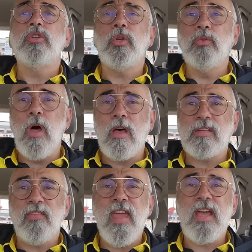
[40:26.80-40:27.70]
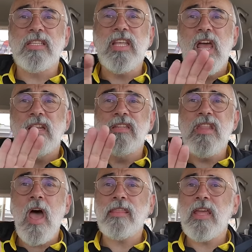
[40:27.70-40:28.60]
to Las Vegas.
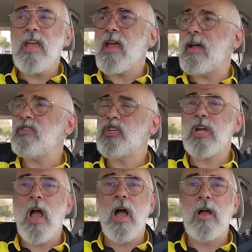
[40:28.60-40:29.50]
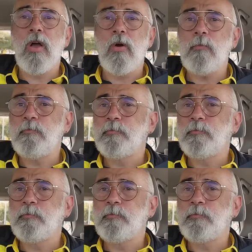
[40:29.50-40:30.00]
Nothing against Chicago,